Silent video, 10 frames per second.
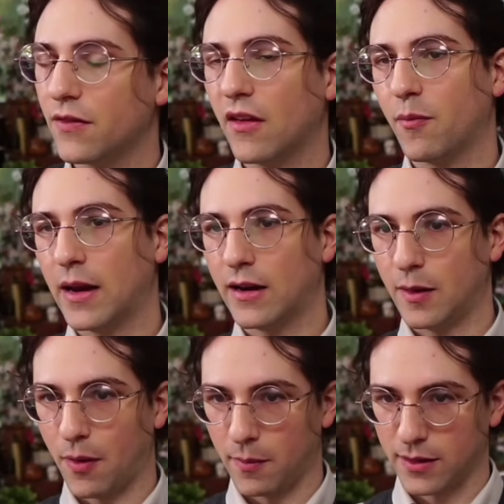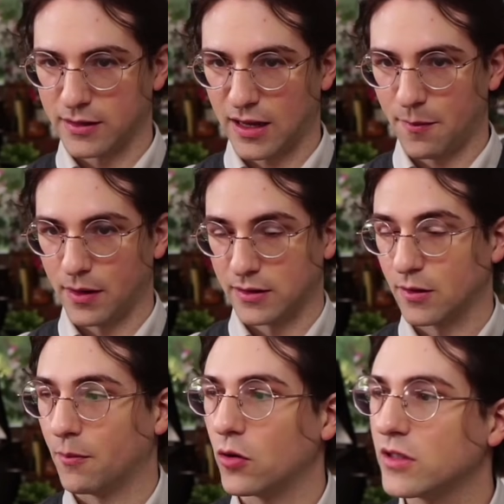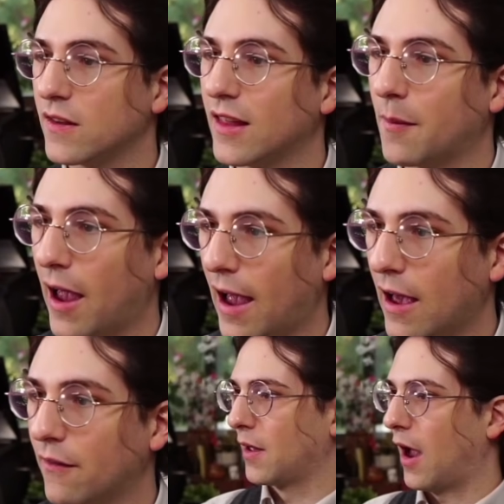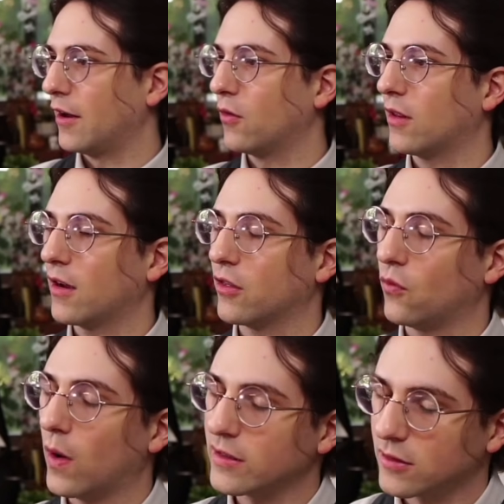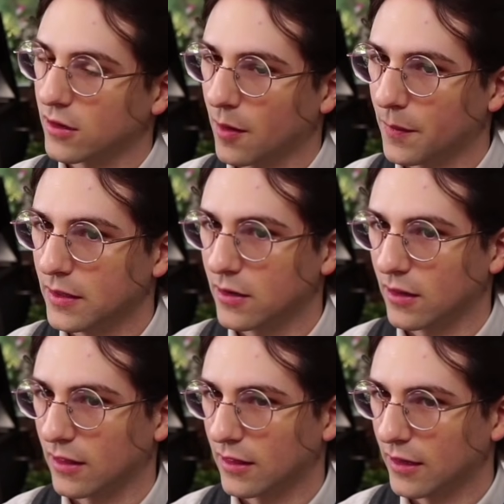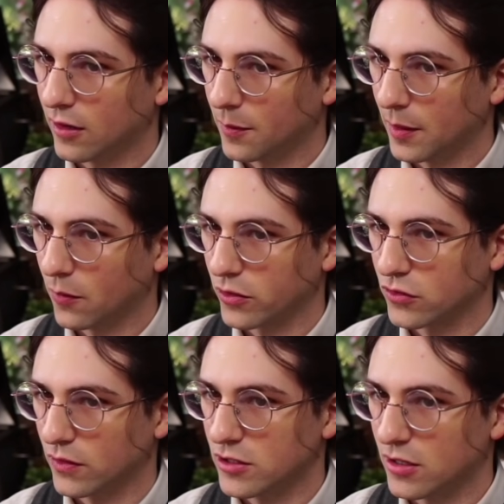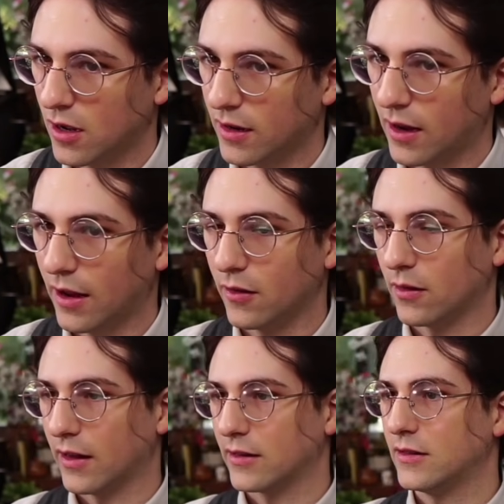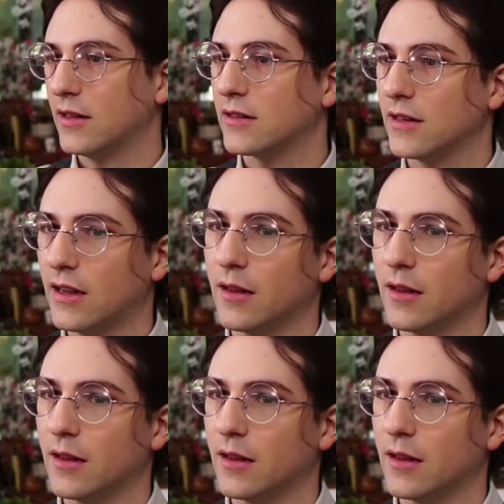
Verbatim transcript: they've made any public statements. Most of them have. I know a lot of the Western companies are a little bit more stringent on it. I know like Disney